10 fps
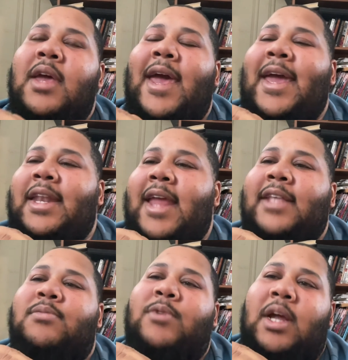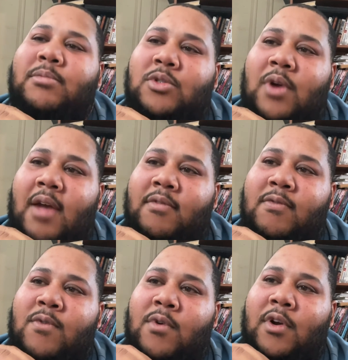and that's what I'm striving
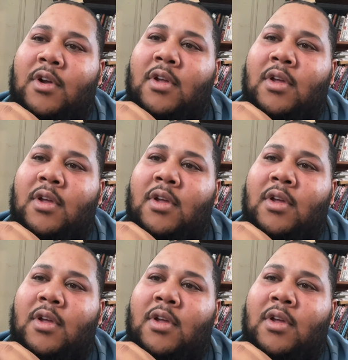for.